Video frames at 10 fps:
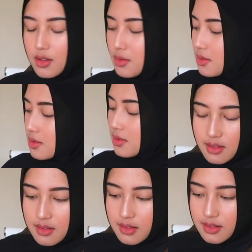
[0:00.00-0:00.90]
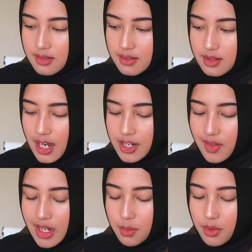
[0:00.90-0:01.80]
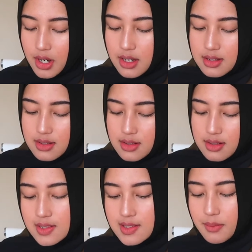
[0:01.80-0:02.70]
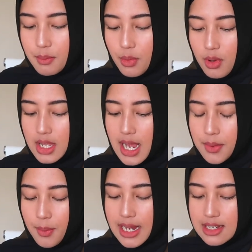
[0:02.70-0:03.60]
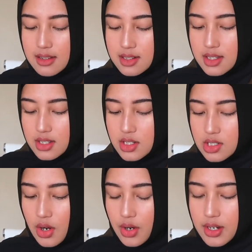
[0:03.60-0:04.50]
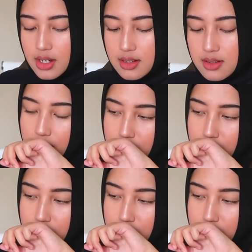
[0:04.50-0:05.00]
Ooh, kind of like water. But this is a more lightweight toner.